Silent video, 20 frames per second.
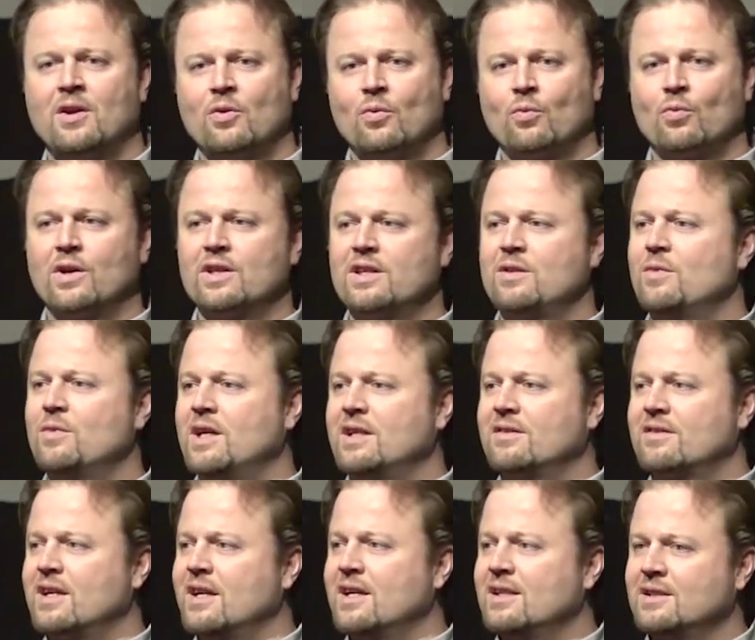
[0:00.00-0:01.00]
where they might
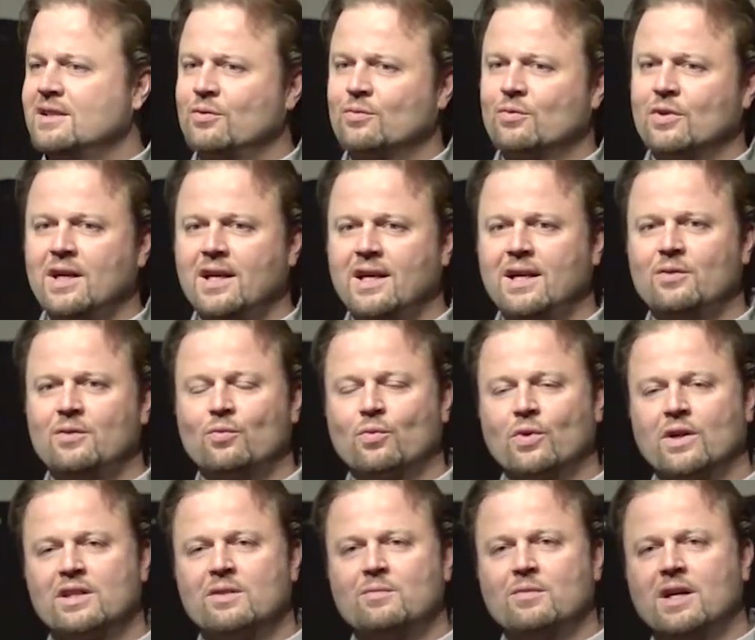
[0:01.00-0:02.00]
have gotten it right,
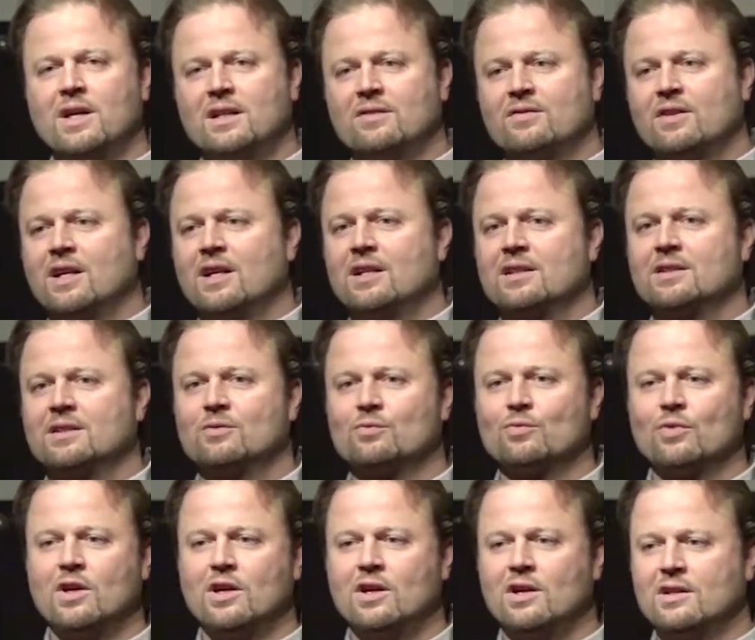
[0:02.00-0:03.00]
where they might have gotten it
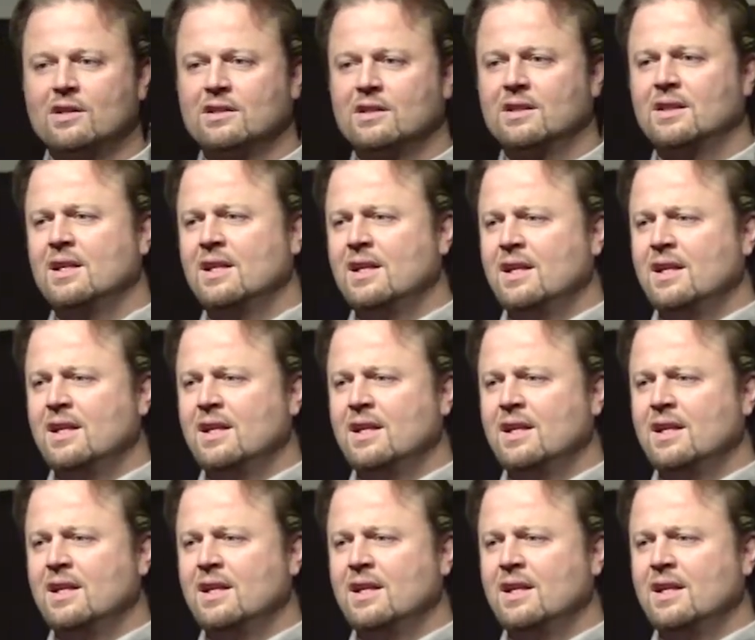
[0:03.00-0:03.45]
wrong.